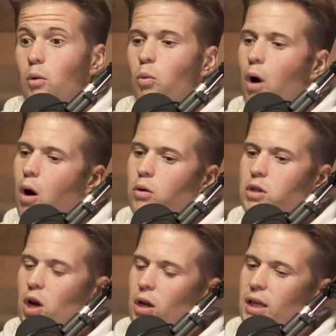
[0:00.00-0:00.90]
whoa,
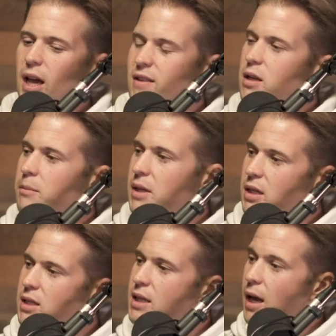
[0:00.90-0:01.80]
Charlie has something
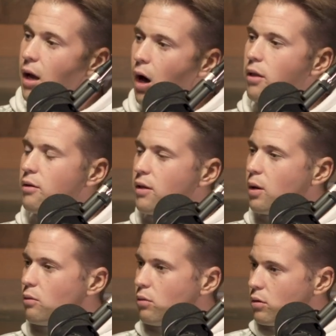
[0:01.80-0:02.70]
to say other
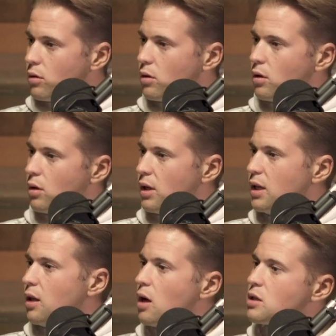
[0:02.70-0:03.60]
than he
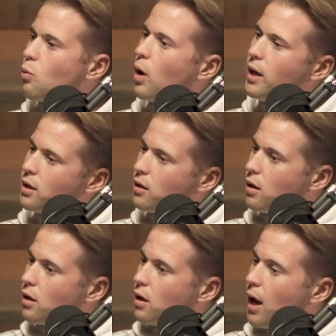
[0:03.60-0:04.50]
lost weight.
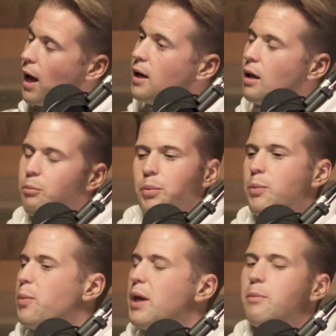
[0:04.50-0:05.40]
Yeah. And
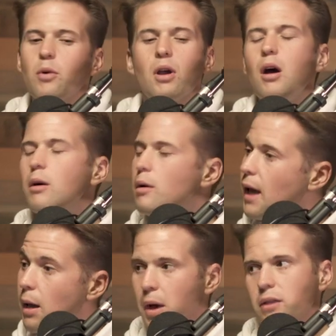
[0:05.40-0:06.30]
people co-
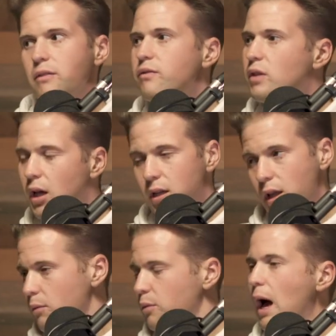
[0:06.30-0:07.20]
came out the flood.
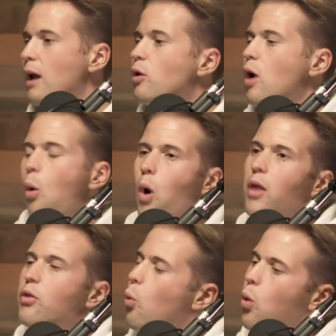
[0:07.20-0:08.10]
I don't know
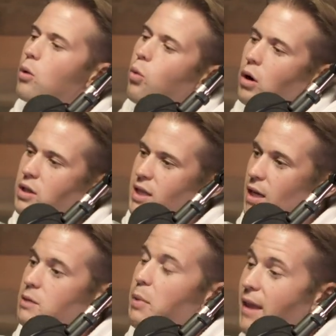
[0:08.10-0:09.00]
what the woodworks
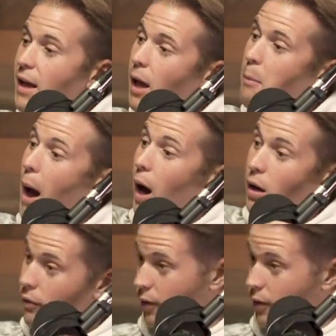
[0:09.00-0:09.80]
is, but they came out of